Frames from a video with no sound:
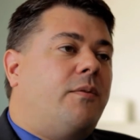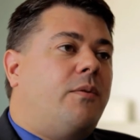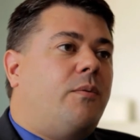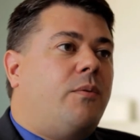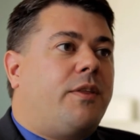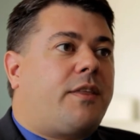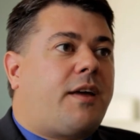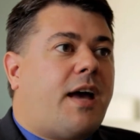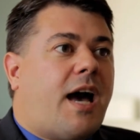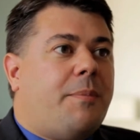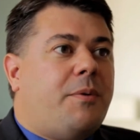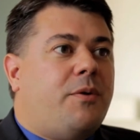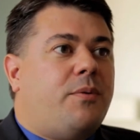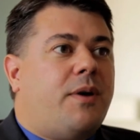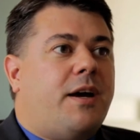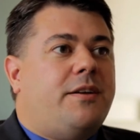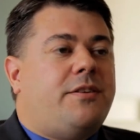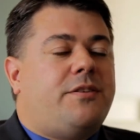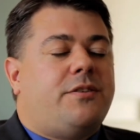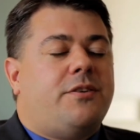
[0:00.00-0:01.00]
With
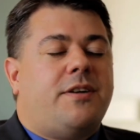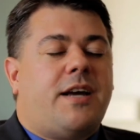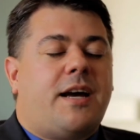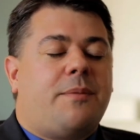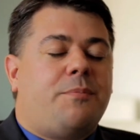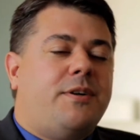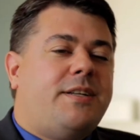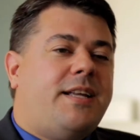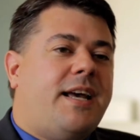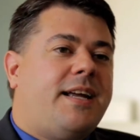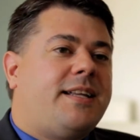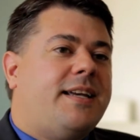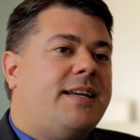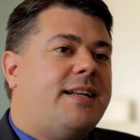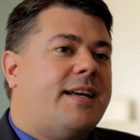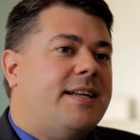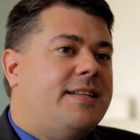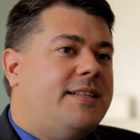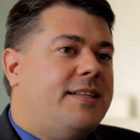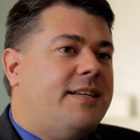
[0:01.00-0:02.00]
copyrights, you're not protecting
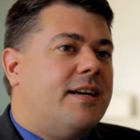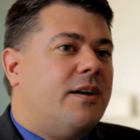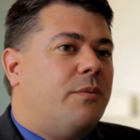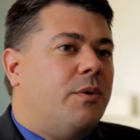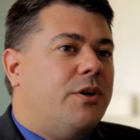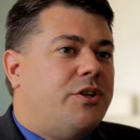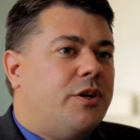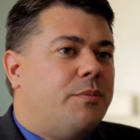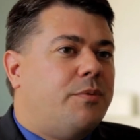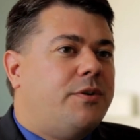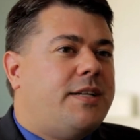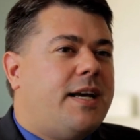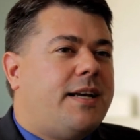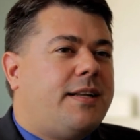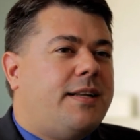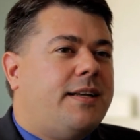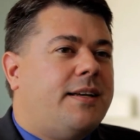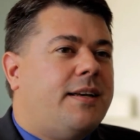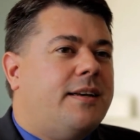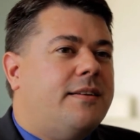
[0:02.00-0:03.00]
an idea. What you're
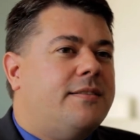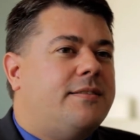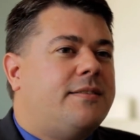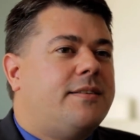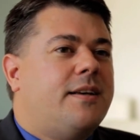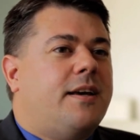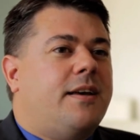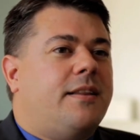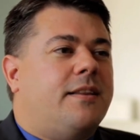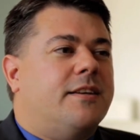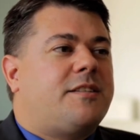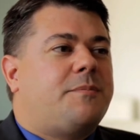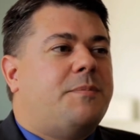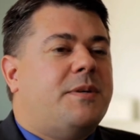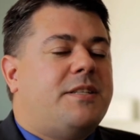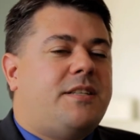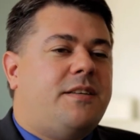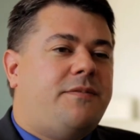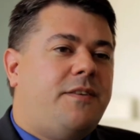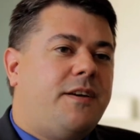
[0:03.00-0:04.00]
protecting is the
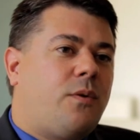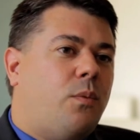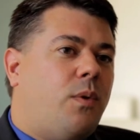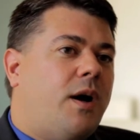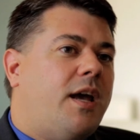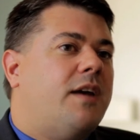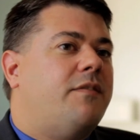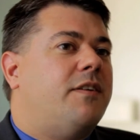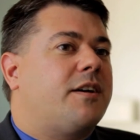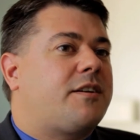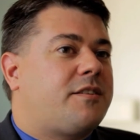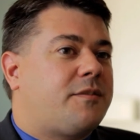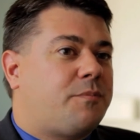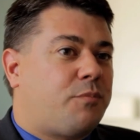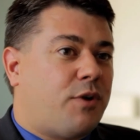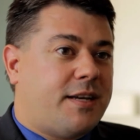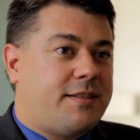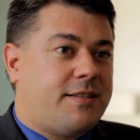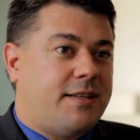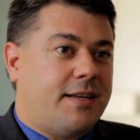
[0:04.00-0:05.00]
specific way of
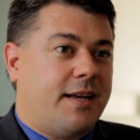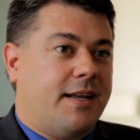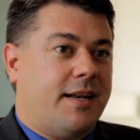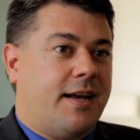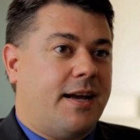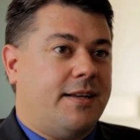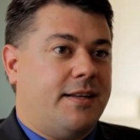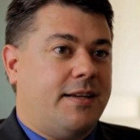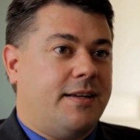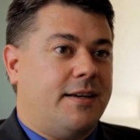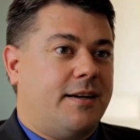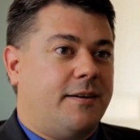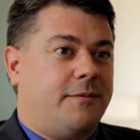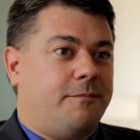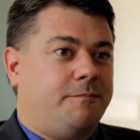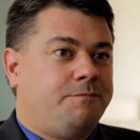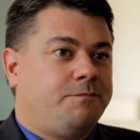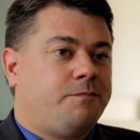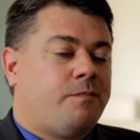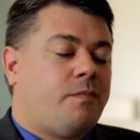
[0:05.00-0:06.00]
expressing an idea.
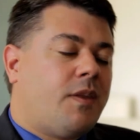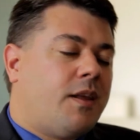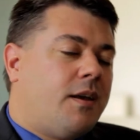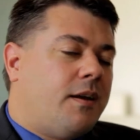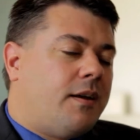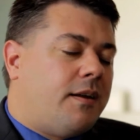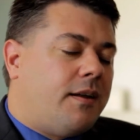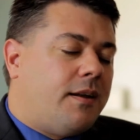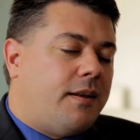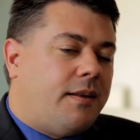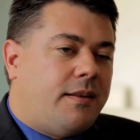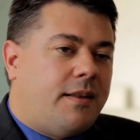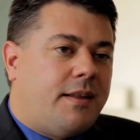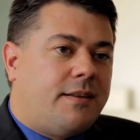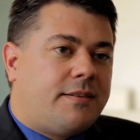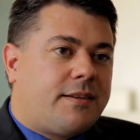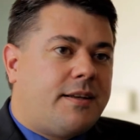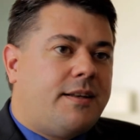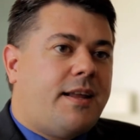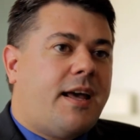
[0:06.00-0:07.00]

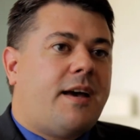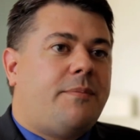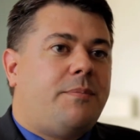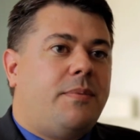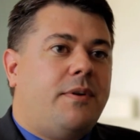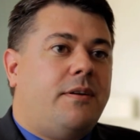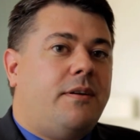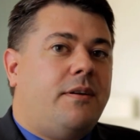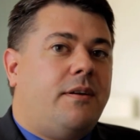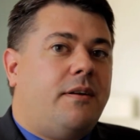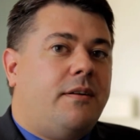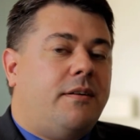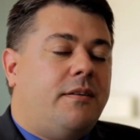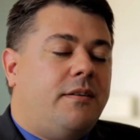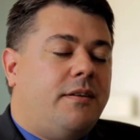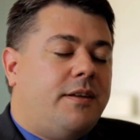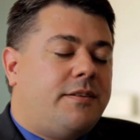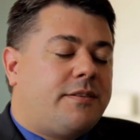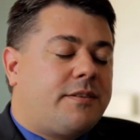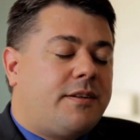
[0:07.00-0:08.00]
This can happen,
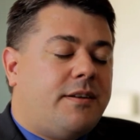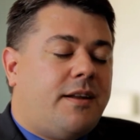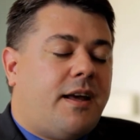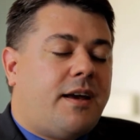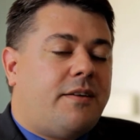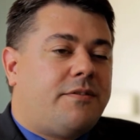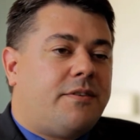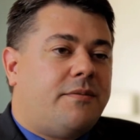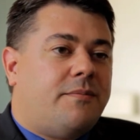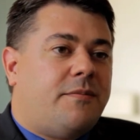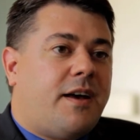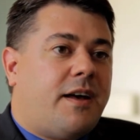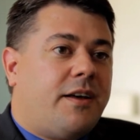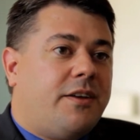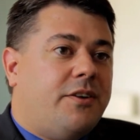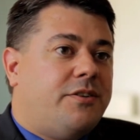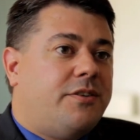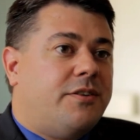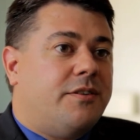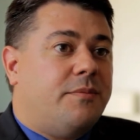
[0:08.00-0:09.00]
this can have some
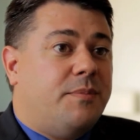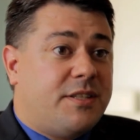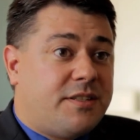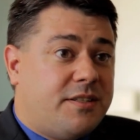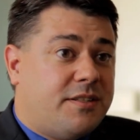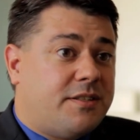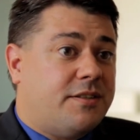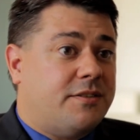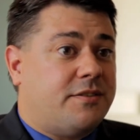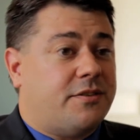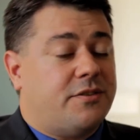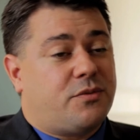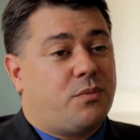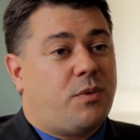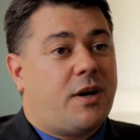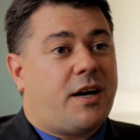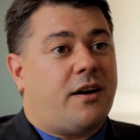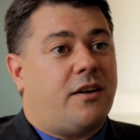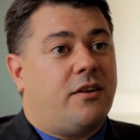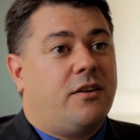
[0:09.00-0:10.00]
value to businesses as
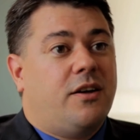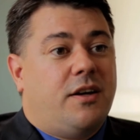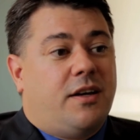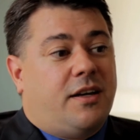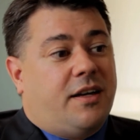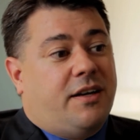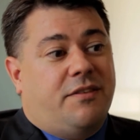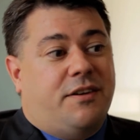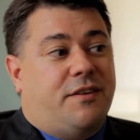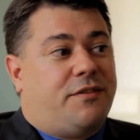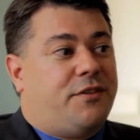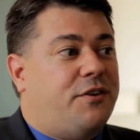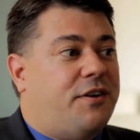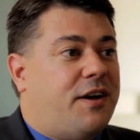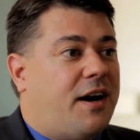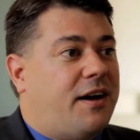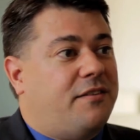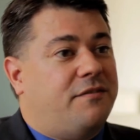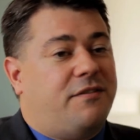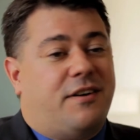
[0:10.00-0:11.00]
well, even if they're
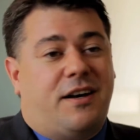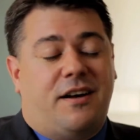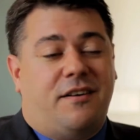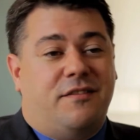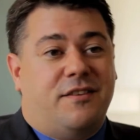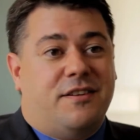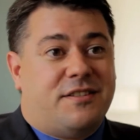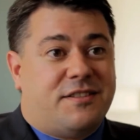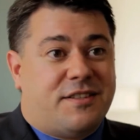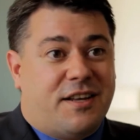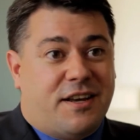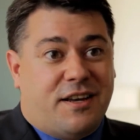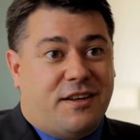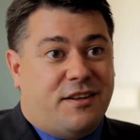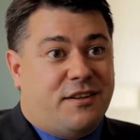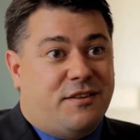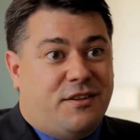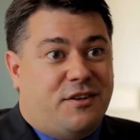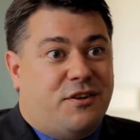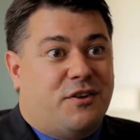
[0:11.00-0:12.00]
not involved in,
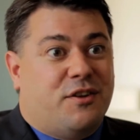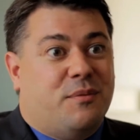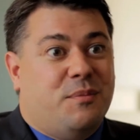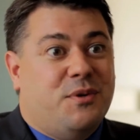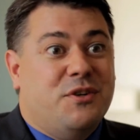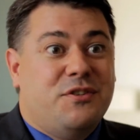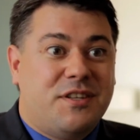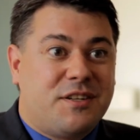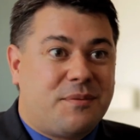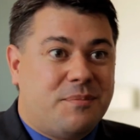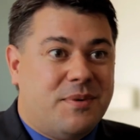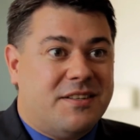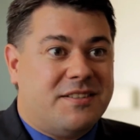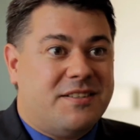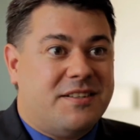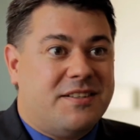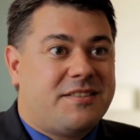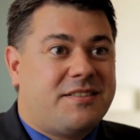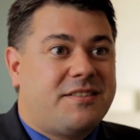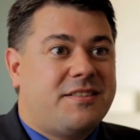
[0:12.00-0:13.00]
say, the music
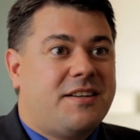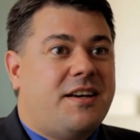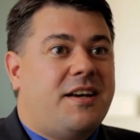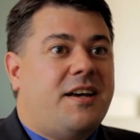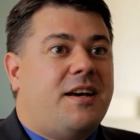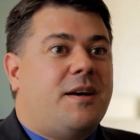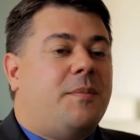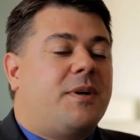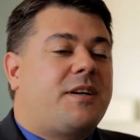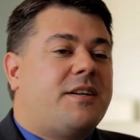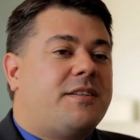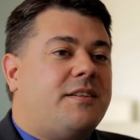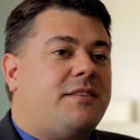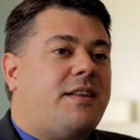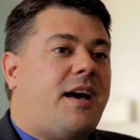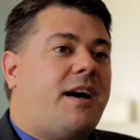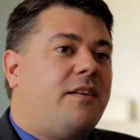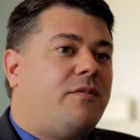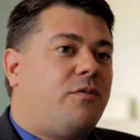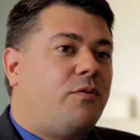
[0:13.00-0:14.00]
business, because a
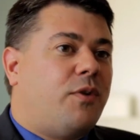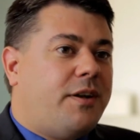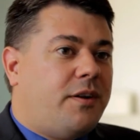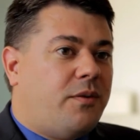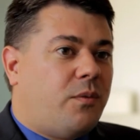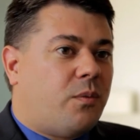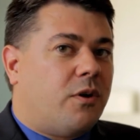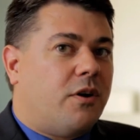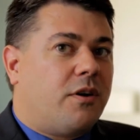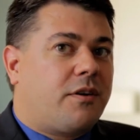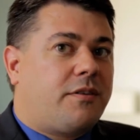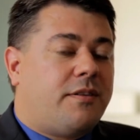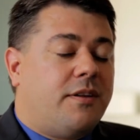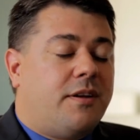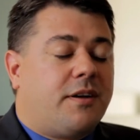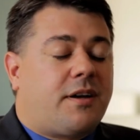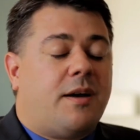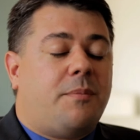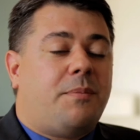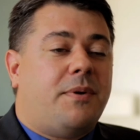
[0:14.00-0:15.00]
lot of written works that
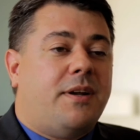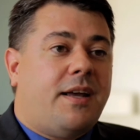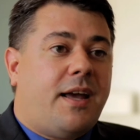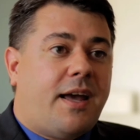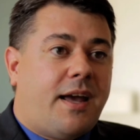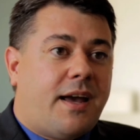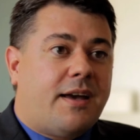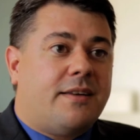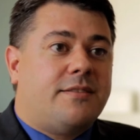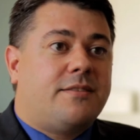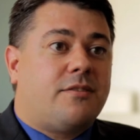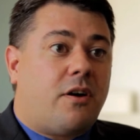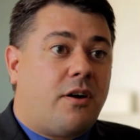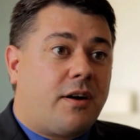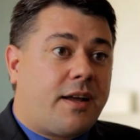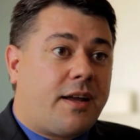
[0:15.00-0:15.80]
a company has